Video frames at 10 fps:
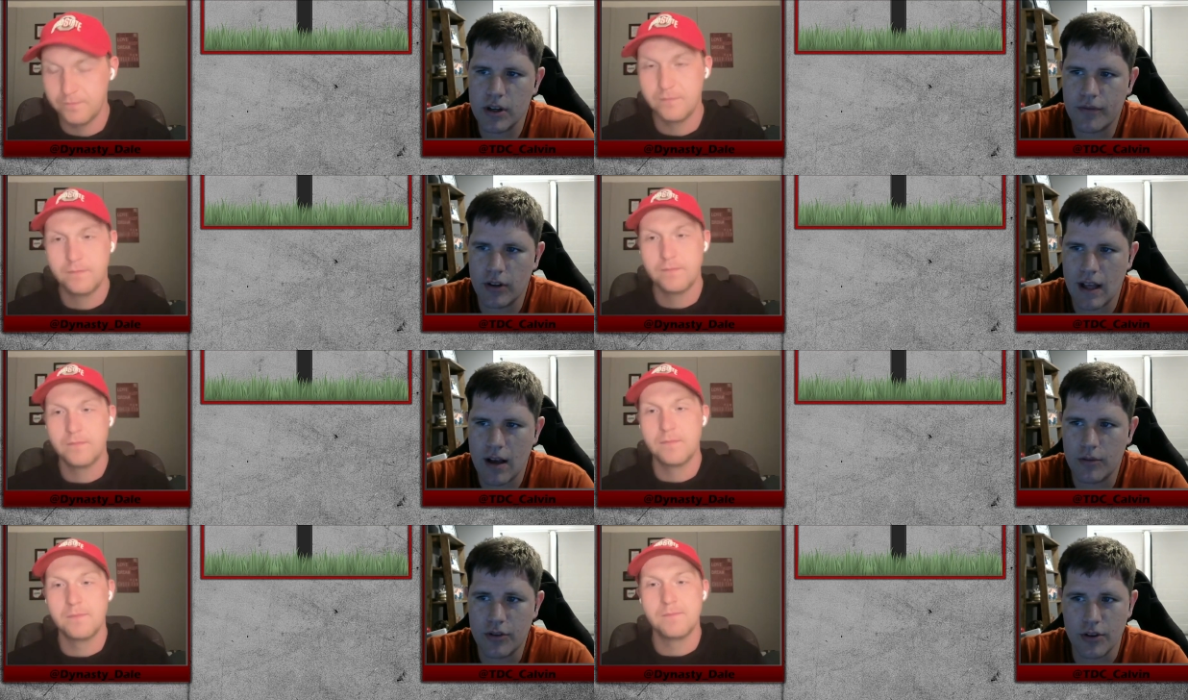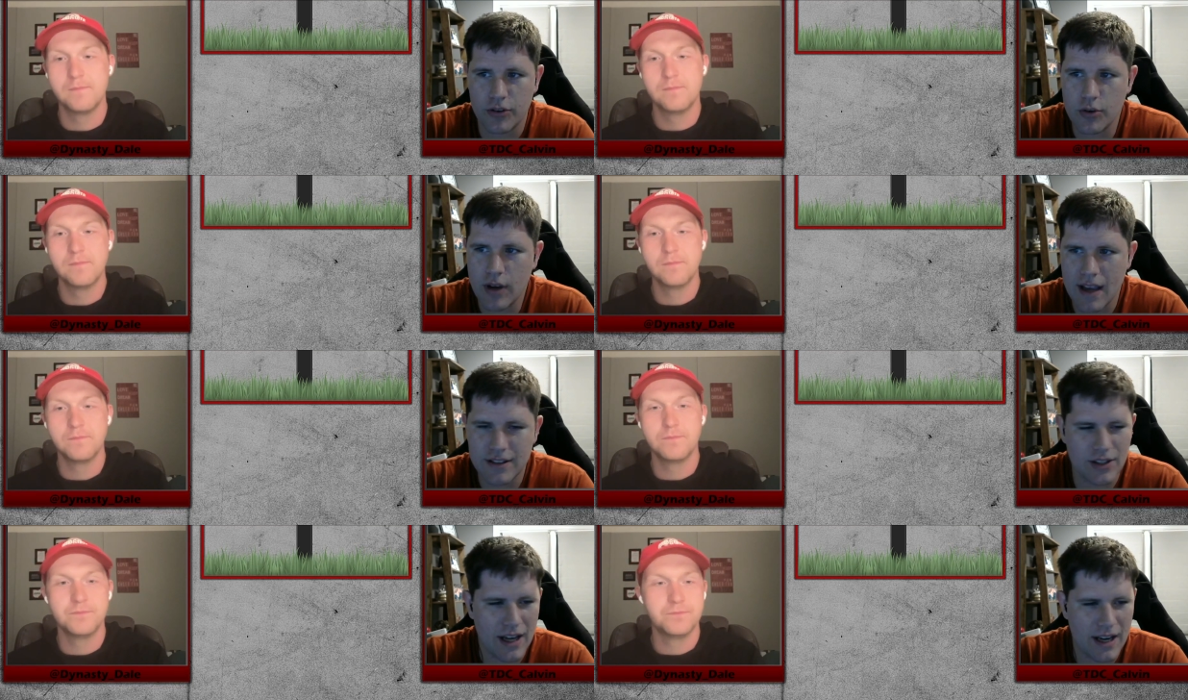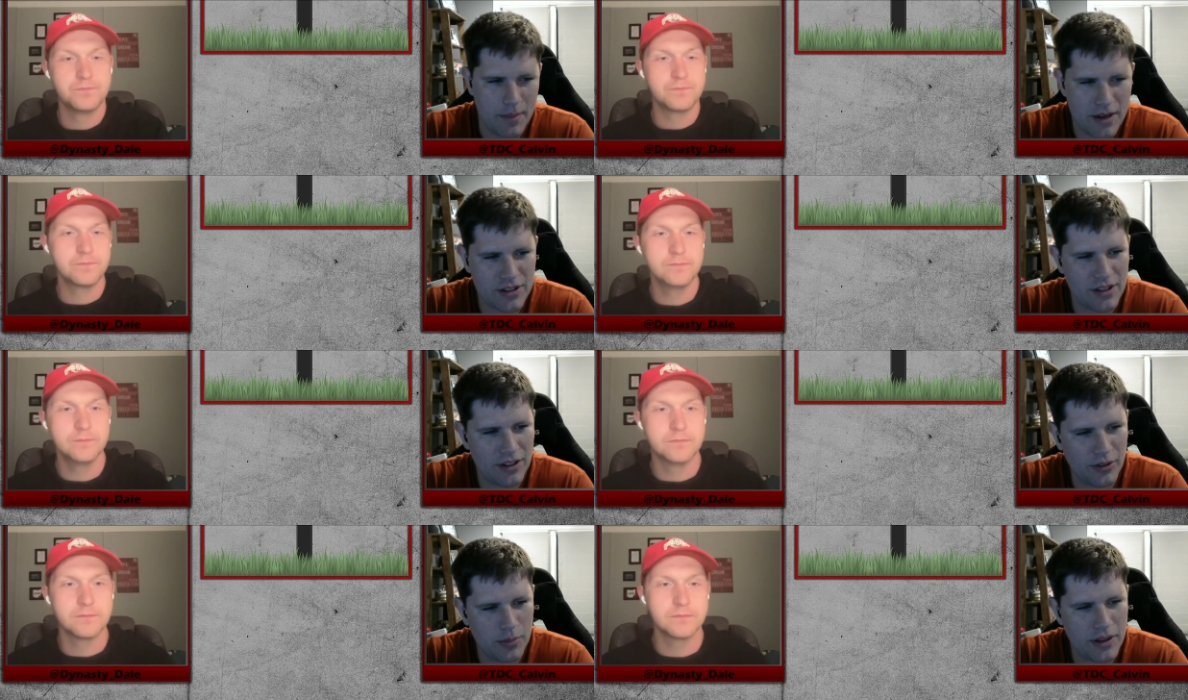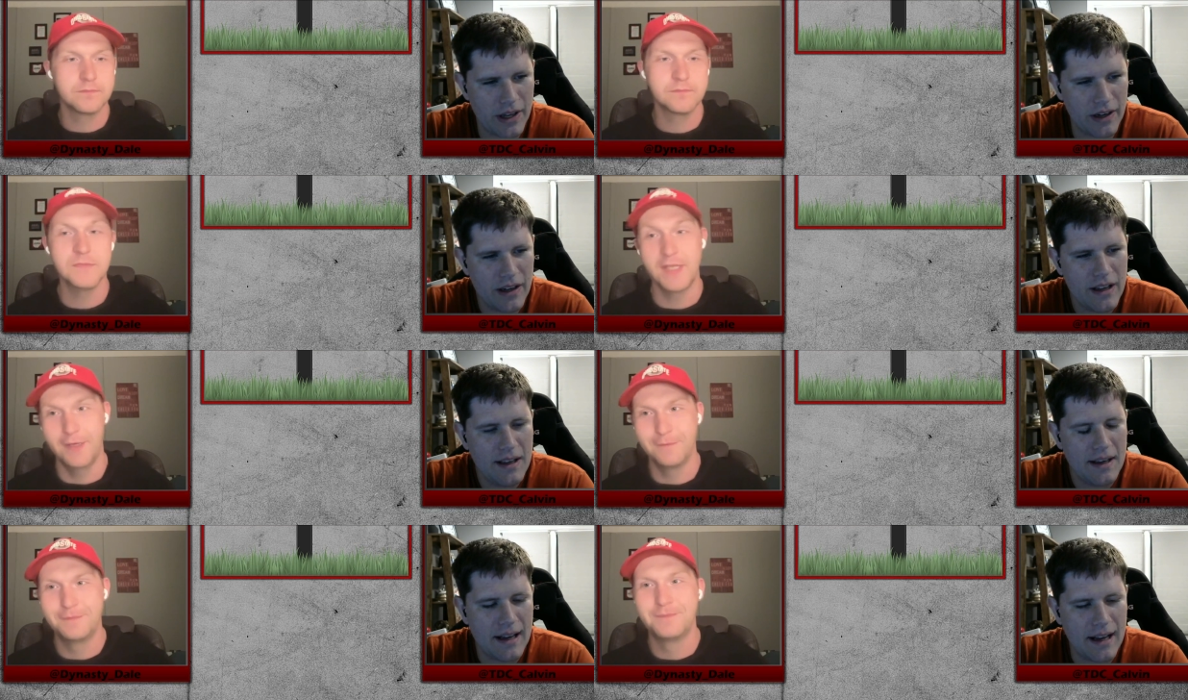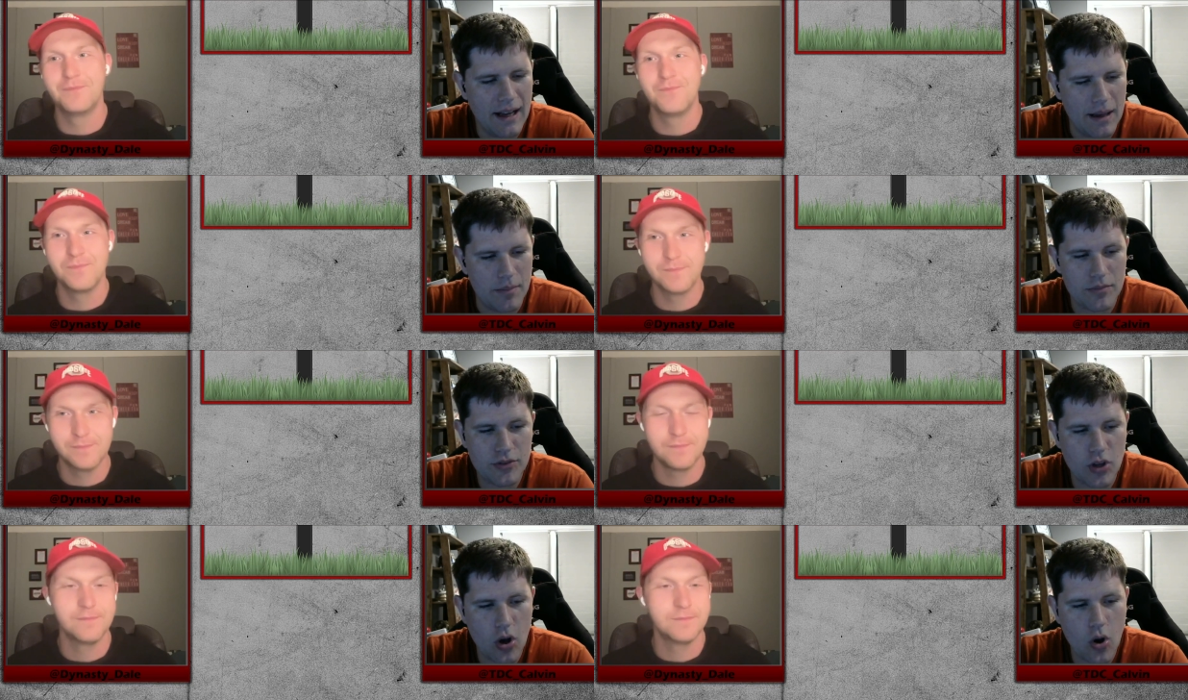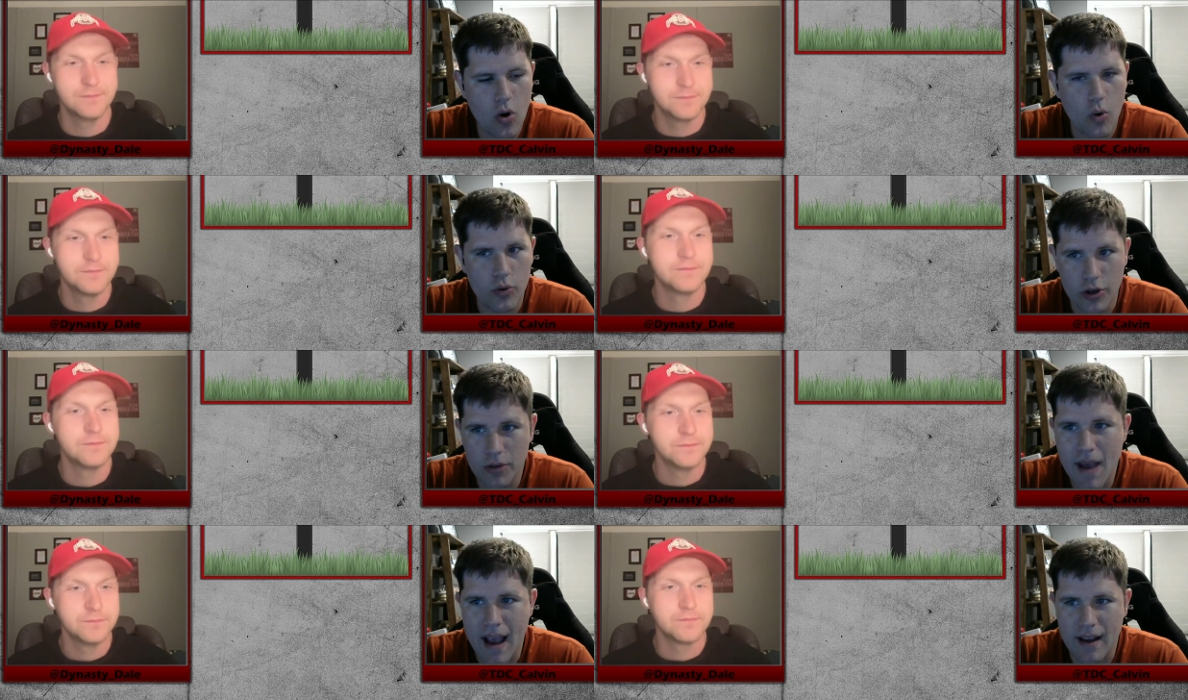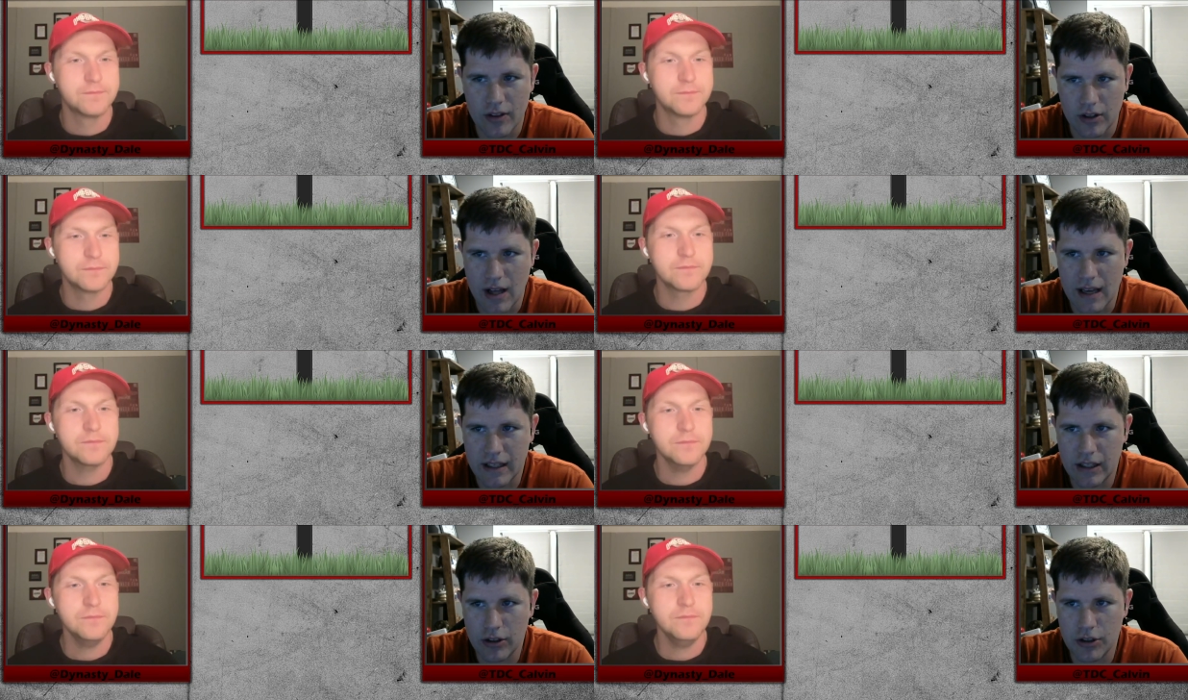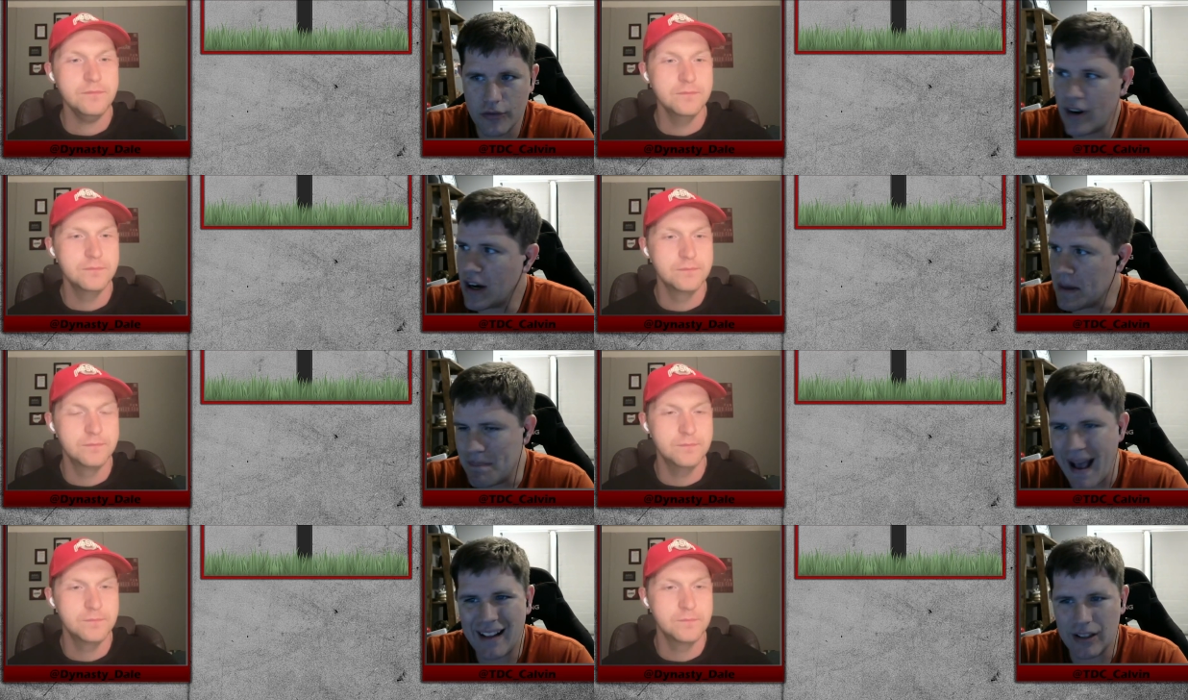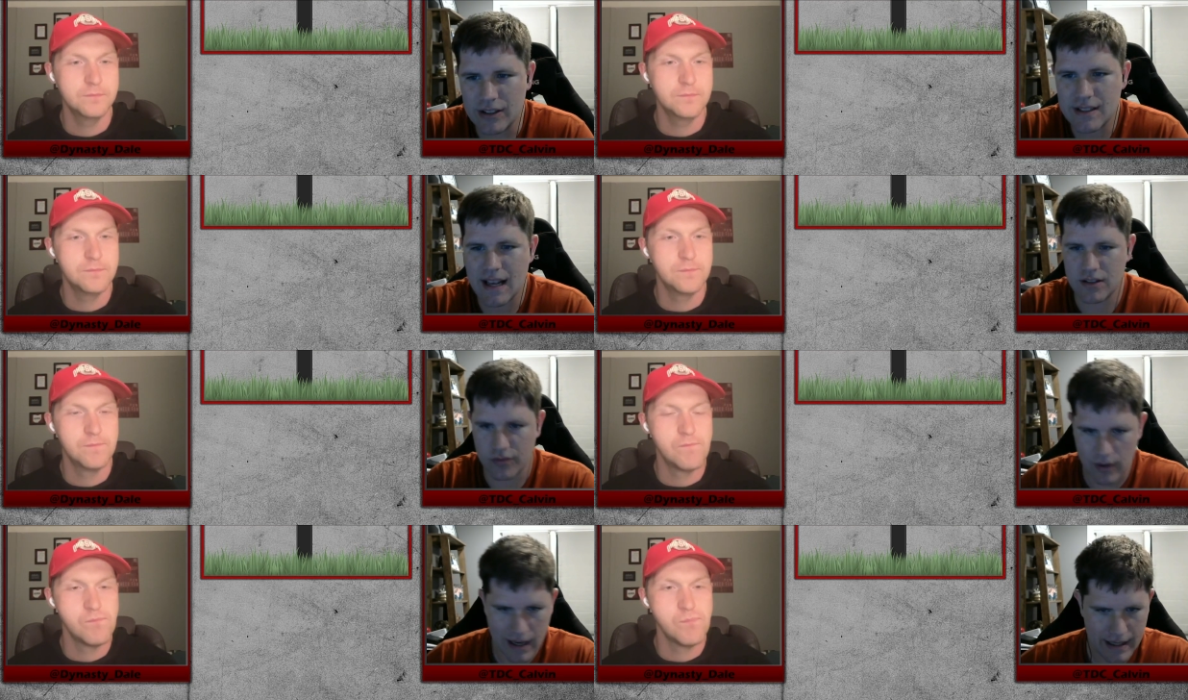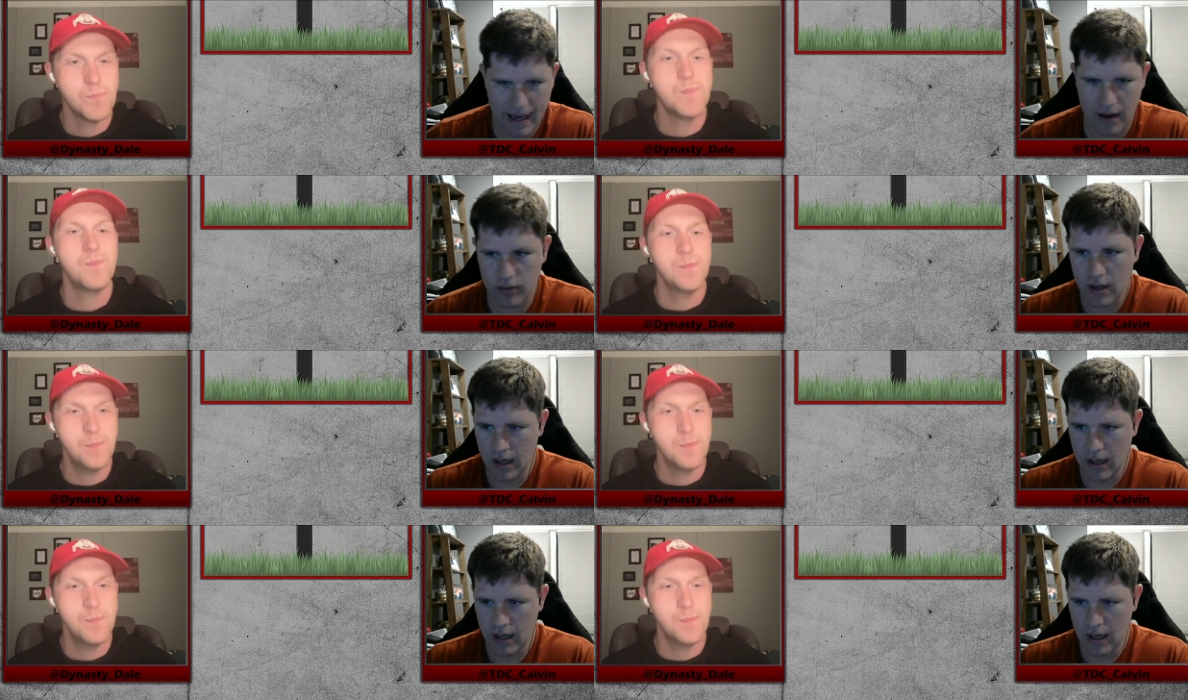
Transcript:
Speaker 1: to fill out the two guys you kind of mentioned a little bit there. Yeah. Um, so you're back on the clock here. You're very balanced as of right now.